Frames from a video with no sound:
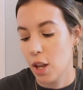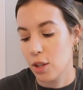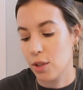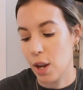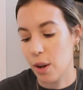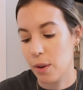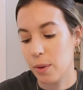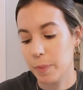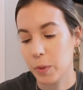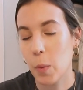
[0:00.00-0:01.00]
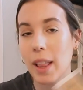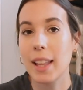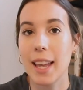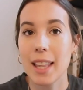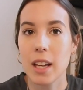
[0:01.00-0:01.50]
So while
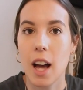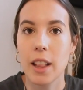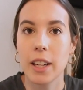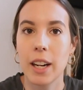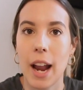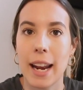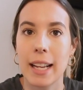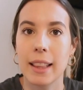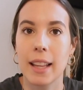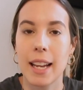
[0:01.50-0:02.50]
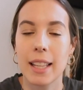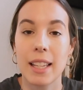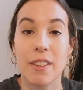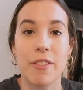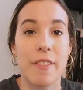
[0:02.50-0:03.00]
I like the color and I like
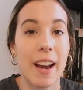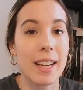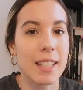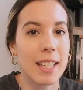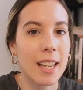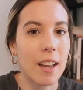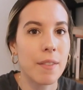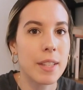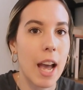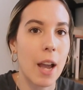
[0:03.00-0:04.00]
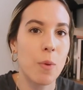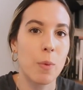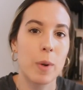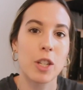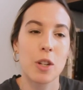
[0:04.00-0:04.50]
the effect it gives, I
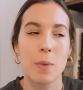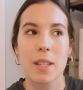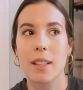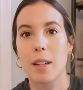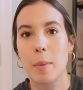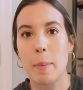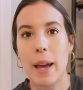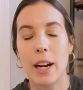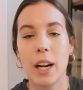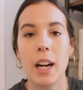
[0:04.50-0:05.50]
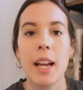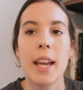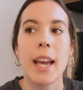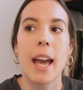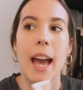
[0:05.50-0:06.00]
wish it was a little bit better.
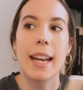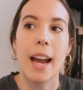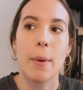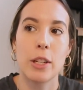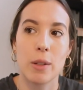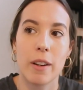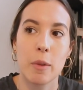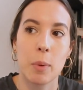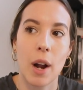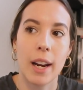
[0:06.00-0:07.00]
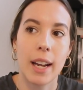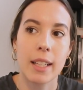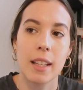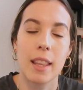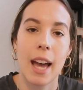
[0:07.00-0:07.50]
And now I do have a
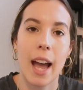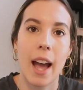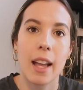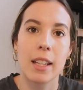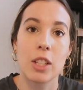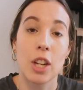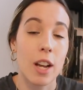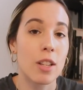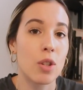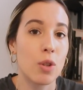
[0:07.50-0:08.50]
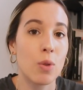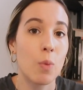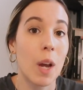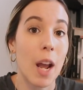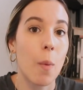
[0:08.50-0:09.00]
product that does do
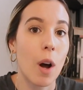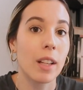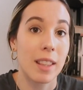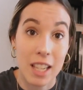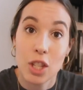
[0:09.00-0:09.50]
what I want